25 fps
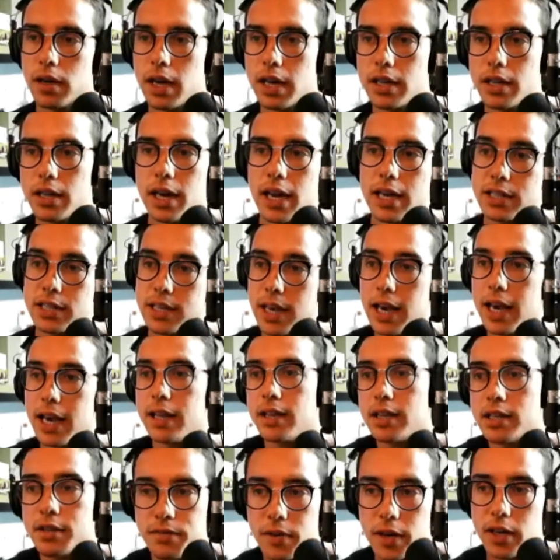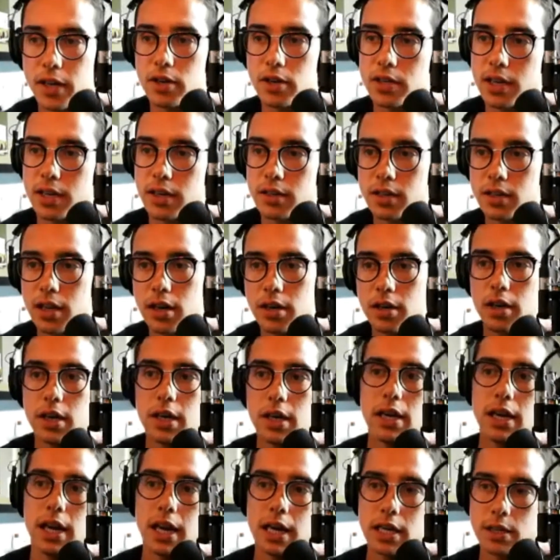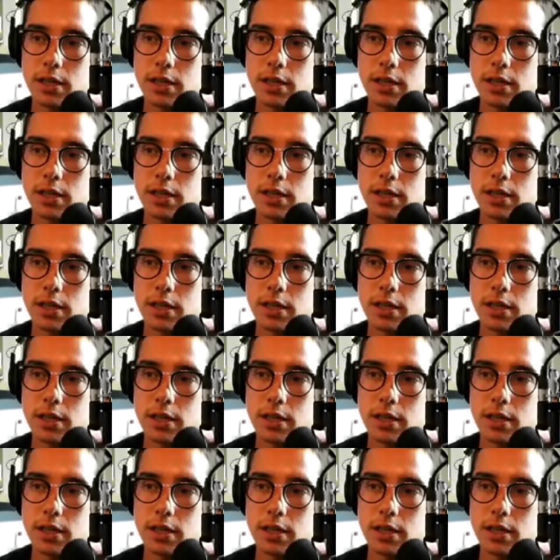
And then I say, "Hey, this video sales letter has